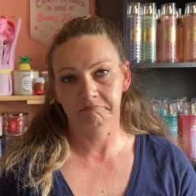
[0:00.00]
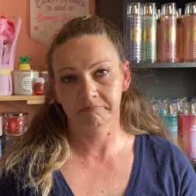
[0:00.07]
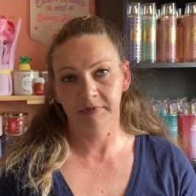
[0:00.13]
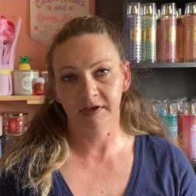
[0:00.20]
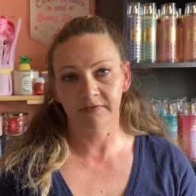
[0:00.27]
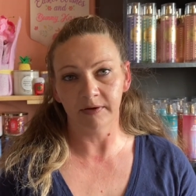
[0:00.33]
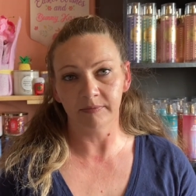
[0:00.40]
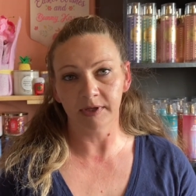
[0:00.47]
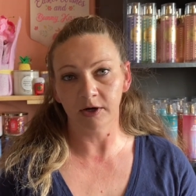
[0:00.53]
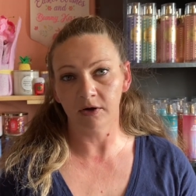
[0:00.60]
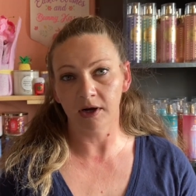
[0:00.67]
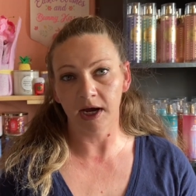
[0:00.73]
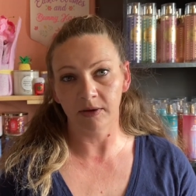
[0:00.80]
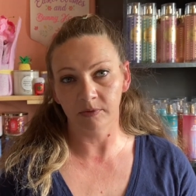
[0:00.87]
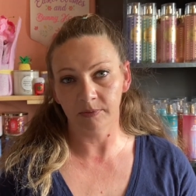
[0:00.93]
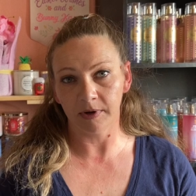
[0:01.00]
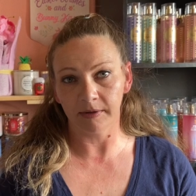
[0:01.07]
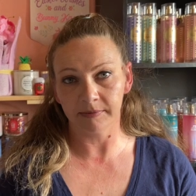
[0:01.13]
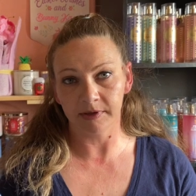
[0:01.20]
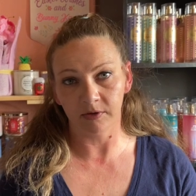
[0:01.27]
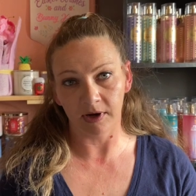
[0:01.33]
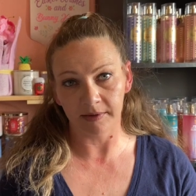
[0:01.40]
if I'm there, I would
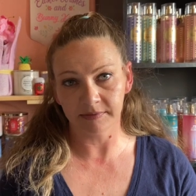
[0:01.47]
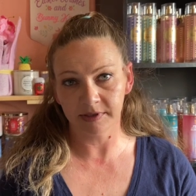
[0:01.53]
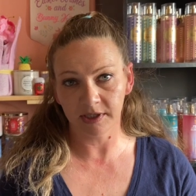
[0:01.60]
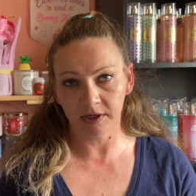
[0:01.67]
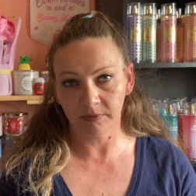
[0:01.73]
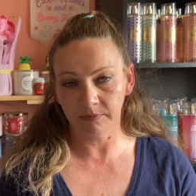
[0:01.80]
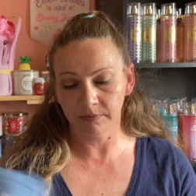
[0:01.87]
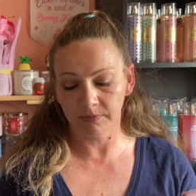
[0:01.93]
probably grab some,